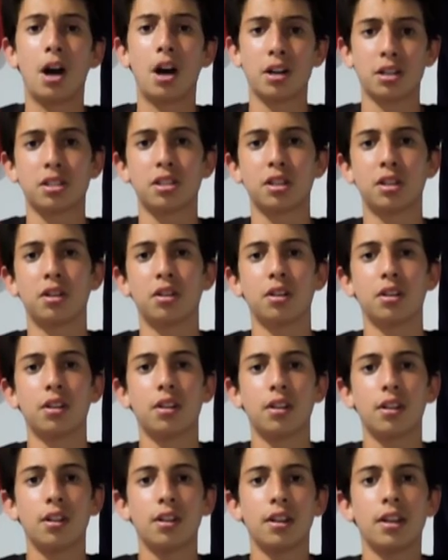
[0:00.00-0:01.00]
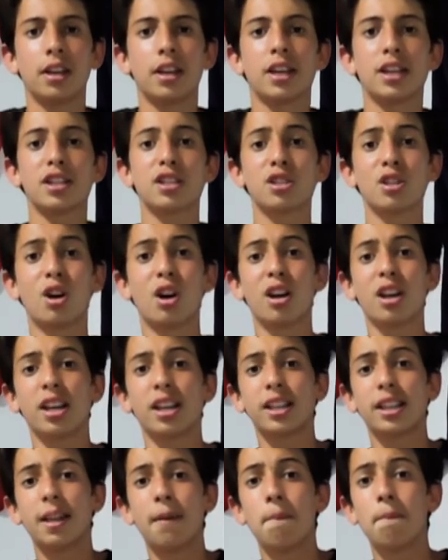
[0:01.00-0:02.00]
Arsenal. He's not
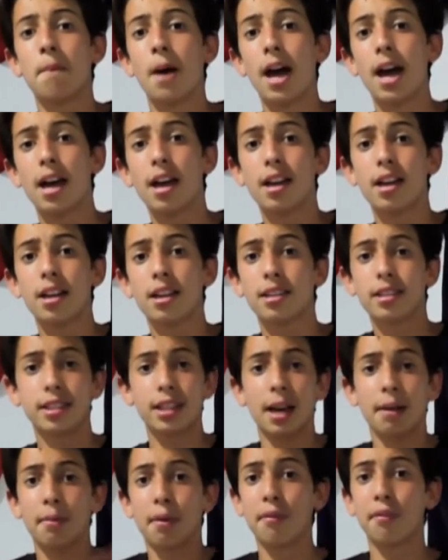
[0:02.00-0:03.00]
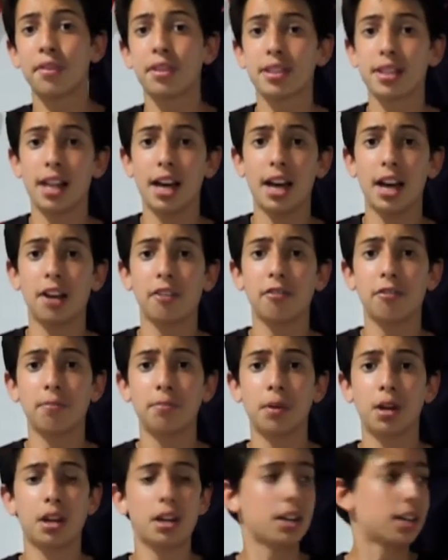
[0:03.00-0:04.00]
in the best time of his life,
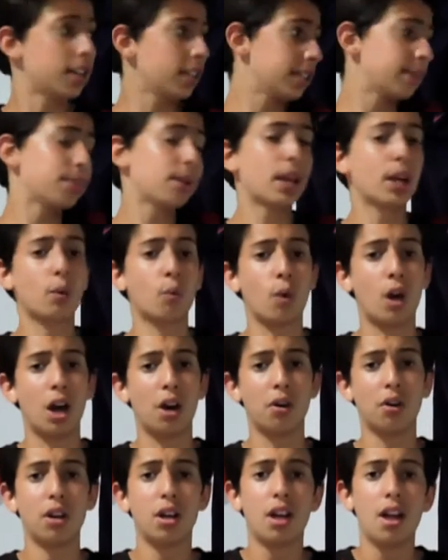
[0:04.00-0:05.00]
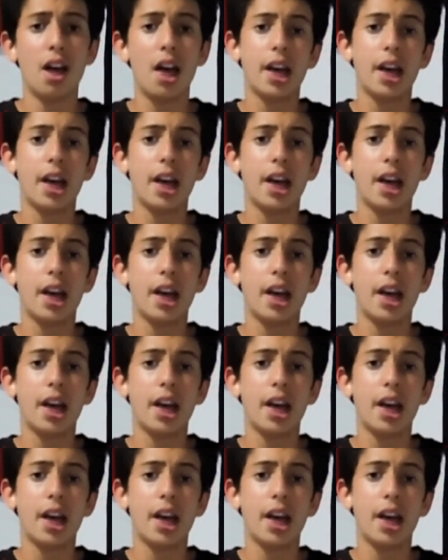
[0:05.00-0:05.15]
but he's playing well.